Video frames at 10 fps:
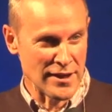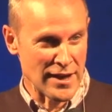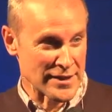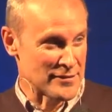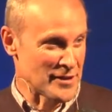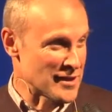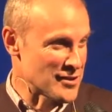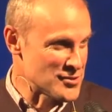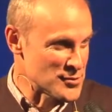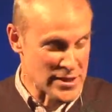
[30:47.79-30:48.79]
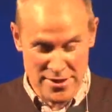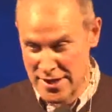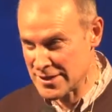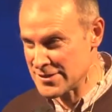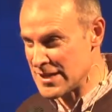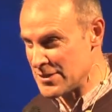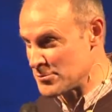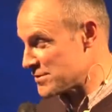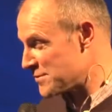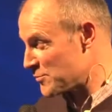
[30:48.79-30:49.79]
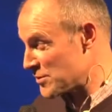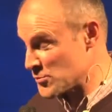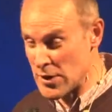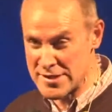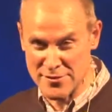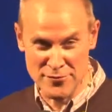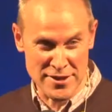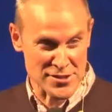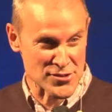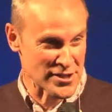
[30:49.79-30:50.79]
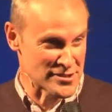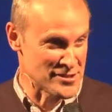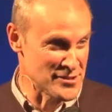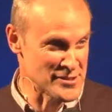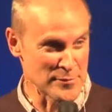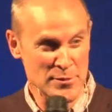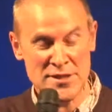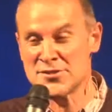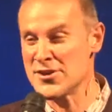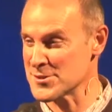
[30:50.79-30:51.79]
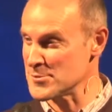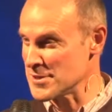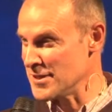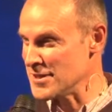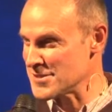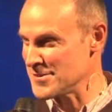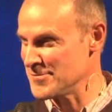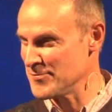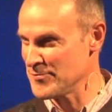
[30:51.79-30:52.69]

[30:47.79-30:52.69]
I can't do anything. And he was just waiting for the instructor to do something, but the instructor was like this.